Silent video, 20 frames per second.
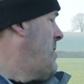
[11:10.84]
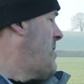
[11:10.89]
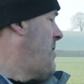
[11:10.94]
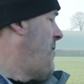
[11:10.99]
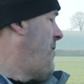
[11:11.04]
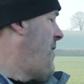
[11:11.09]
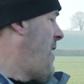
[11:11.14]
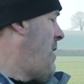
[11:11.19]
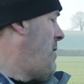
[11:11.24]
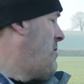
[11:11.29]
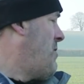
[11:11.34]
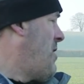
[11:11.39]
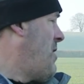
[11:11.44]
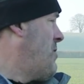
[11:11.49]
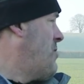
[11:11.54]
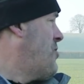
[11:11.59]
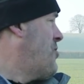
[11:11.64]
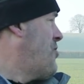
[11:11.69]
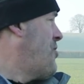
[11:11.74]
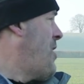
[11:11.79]

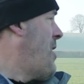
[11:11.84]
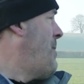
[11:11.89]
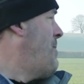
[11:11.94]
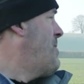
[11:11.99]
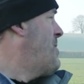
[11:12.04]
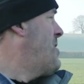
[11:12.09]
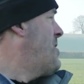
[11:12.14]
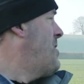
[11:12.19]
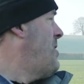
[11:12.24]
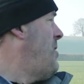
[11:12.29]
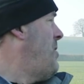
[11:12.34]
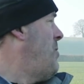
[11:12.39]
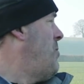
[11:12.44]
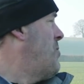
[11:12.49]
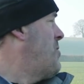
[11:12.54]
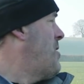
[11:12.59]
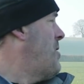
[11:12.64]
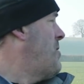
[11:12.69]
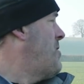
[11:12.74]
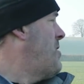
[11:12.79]
Velcro strips and
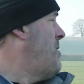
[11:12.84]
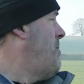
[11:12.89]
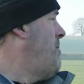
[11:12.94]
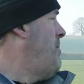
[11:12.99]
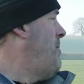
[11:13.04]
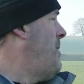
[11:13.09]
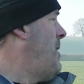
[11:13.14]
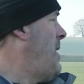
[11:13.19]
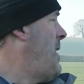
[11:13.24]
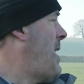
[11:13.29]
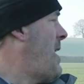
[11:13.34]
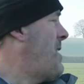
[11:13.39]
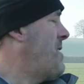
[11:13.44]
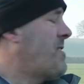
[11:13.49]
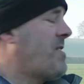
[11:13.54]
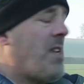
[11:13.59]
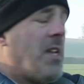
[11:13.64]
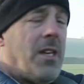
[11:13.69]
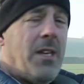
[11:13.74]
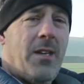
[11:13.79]
also some
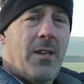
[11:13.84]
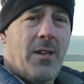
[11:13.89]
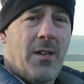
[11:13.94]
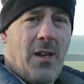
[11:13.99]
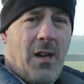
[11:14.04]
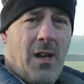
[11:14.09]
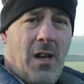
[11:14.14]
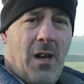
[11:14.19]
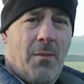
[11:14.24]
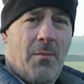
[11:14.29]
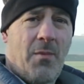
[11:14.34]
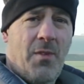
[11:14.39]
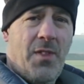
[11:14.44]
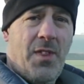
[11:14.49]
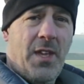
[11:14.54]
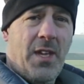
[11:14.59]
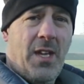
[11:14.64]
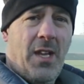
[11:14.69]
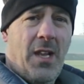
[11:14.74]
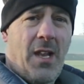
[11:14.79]
elastic,
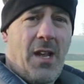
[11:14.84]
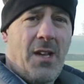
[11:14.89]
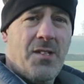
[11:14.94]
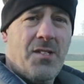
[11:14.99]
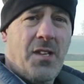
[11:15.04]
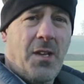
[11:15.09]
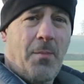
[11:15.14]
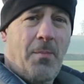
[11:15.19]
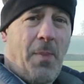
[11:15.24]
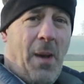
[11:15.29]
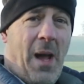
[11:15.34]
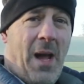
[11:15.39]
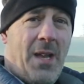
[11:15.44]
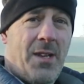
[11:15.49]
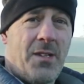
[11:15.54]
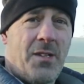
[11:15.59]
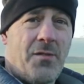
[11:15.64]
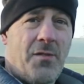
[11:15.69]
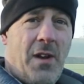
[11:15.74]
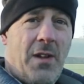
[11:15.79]
thick elastic
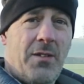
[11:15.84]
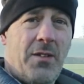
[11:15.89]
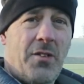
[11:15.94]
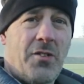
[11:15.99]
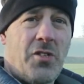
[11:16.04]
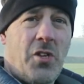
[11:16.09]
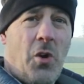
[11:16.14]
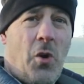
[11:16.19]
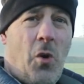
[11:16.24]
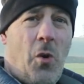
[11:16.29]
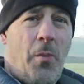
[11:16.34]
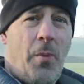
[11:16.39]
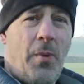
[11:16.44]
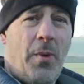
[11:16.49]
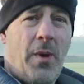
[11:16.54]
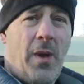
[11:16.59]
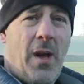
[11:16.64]
band around the top,